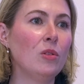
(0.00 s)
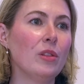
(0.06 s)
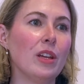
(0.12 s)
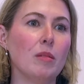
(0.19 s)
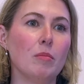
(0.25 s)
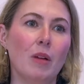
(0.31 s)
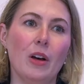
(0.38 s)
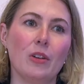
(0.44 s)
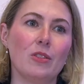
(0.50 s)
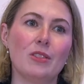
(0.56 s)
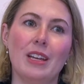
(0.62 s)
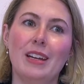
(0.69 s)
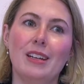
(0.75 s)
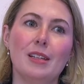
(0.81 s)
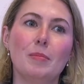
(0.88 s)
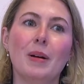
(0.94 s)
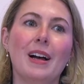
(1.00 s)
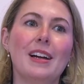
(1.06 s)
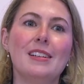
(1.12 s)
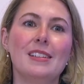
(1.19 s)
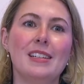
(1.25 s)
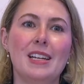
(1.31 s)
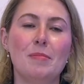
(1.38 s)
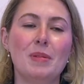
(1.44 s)
that models gated
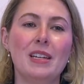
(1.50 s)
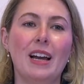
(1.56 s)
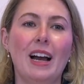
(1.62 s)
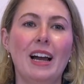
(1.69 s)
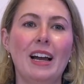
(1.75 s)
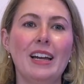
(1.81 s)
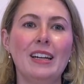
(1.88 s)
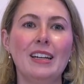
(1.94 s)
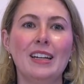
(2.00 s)
behind an API